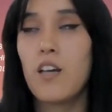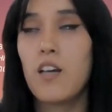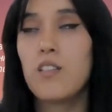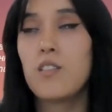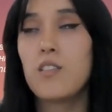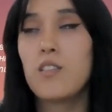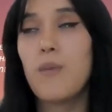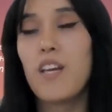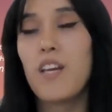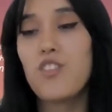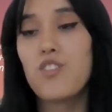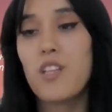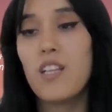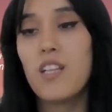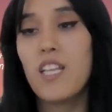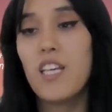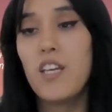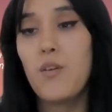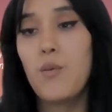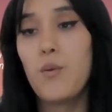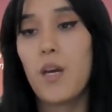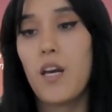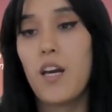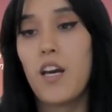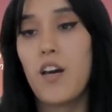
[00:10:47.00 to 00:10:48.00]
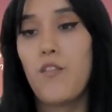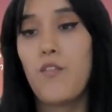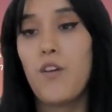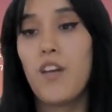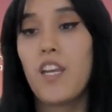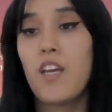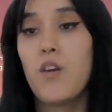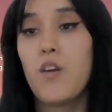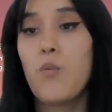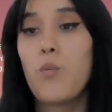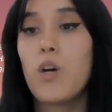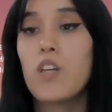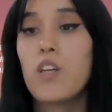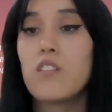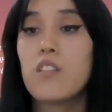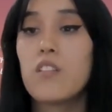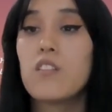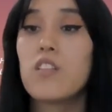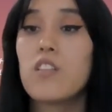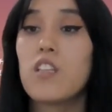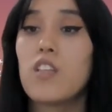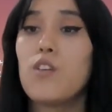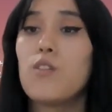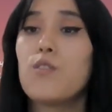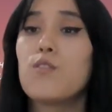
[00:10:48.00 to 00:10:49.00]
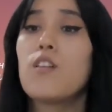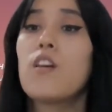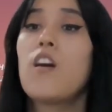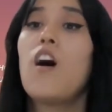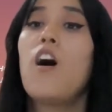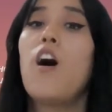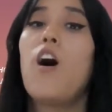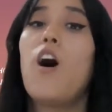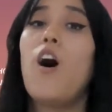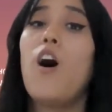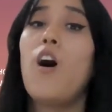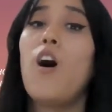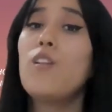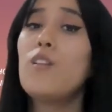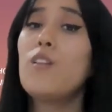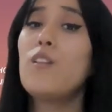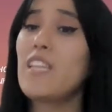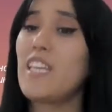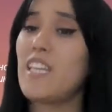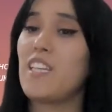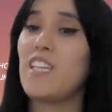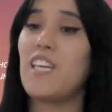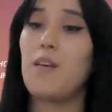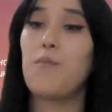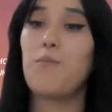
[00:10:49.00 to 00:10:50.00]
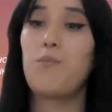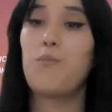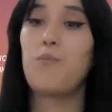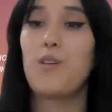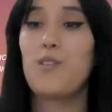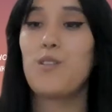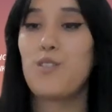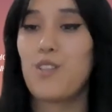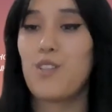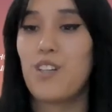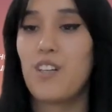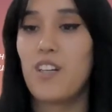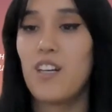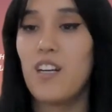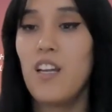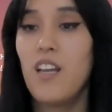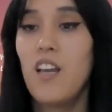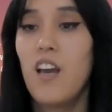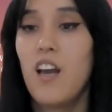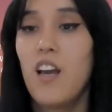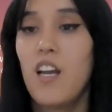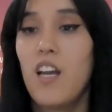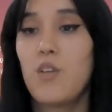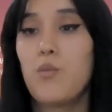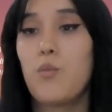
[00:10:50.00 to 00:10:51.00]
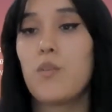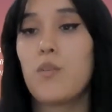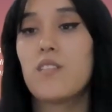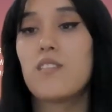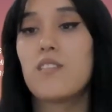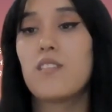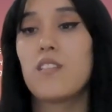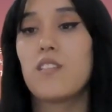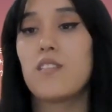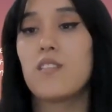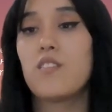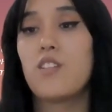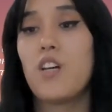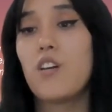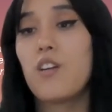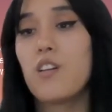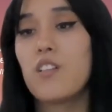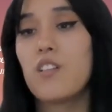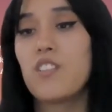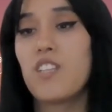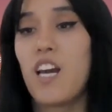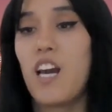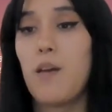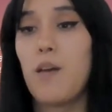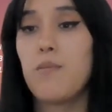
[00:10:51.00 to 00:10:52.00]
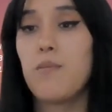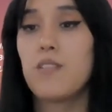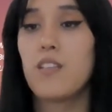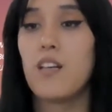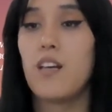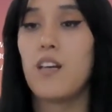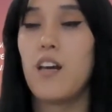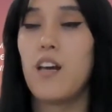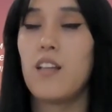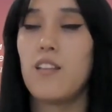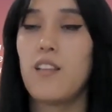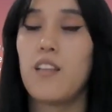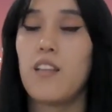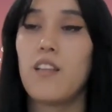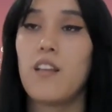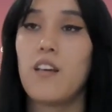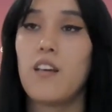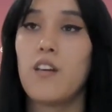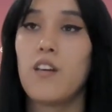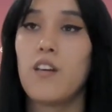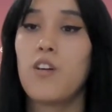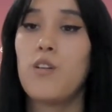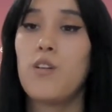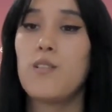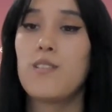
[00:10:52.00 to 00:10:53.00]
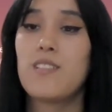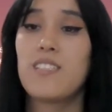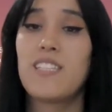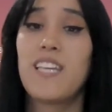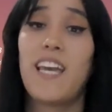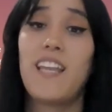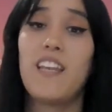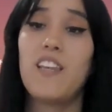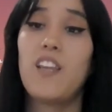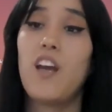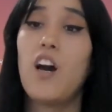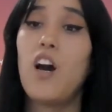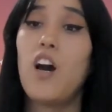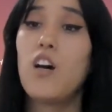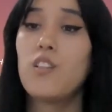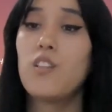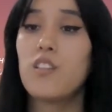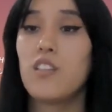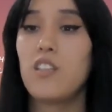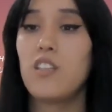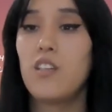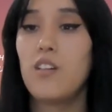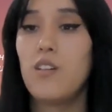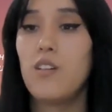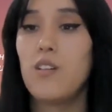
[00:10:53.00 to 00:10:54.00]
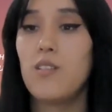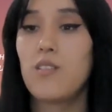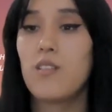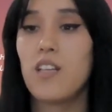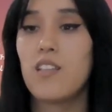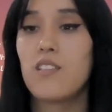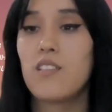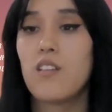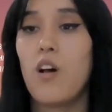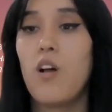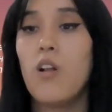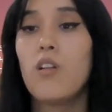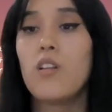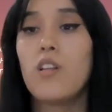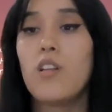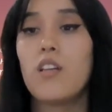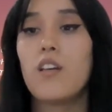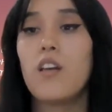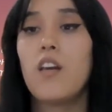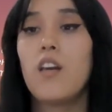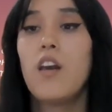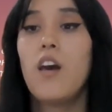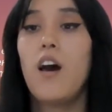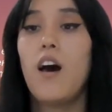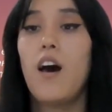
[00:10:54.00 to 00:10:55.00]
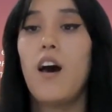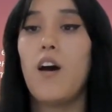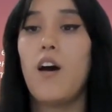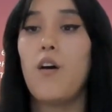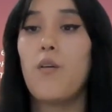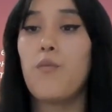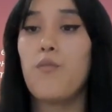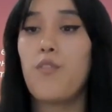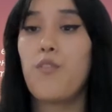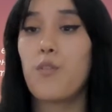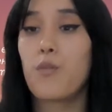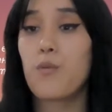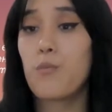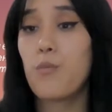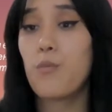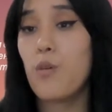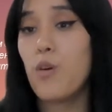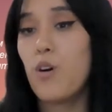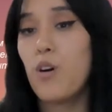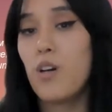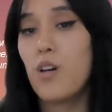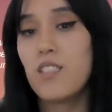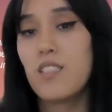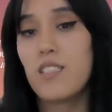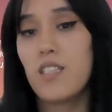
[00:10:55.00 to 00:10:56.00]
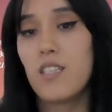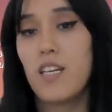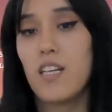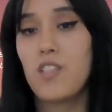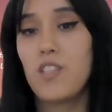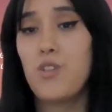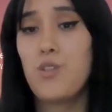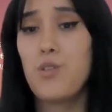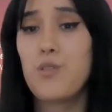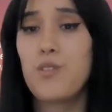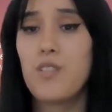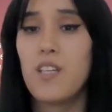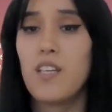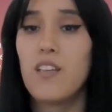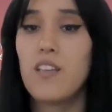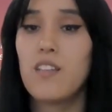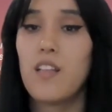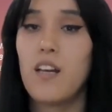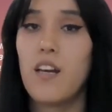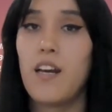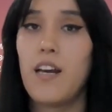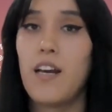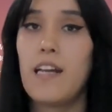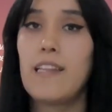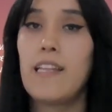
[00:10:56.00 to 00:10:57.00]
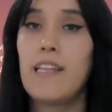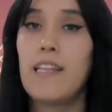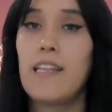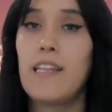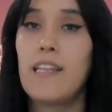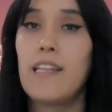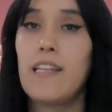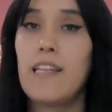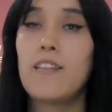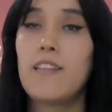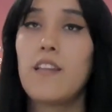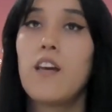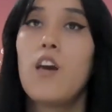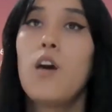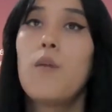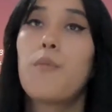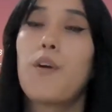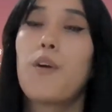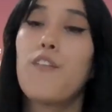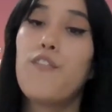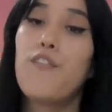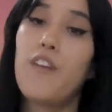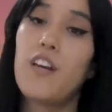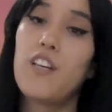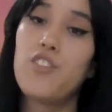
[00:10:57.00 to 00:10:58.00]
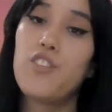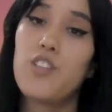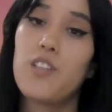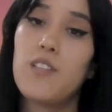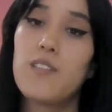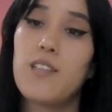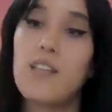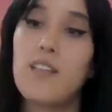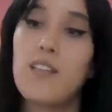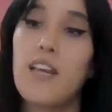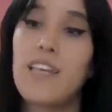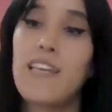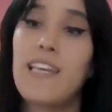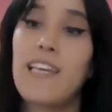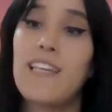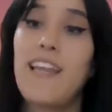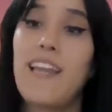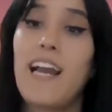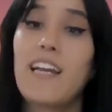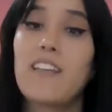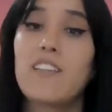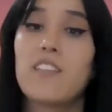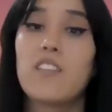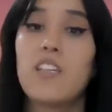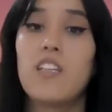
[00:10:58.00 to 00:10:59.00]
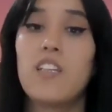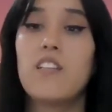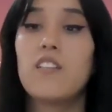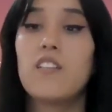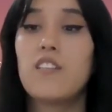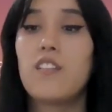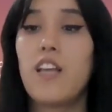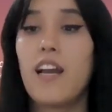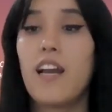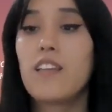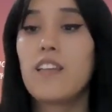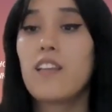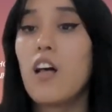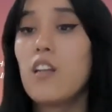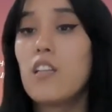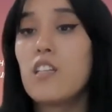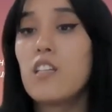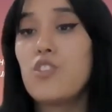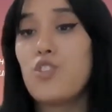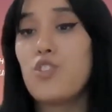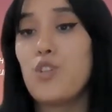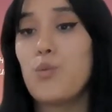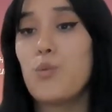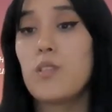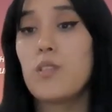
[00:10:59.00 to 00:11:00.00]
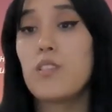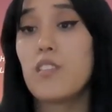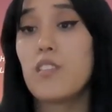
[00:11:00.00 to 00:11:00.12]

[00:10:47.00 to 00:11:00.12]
Especially when I wanted to use only a computer, it was stereotypes that girls cannot use. It's only for boys choosing that professions that are connected in technology with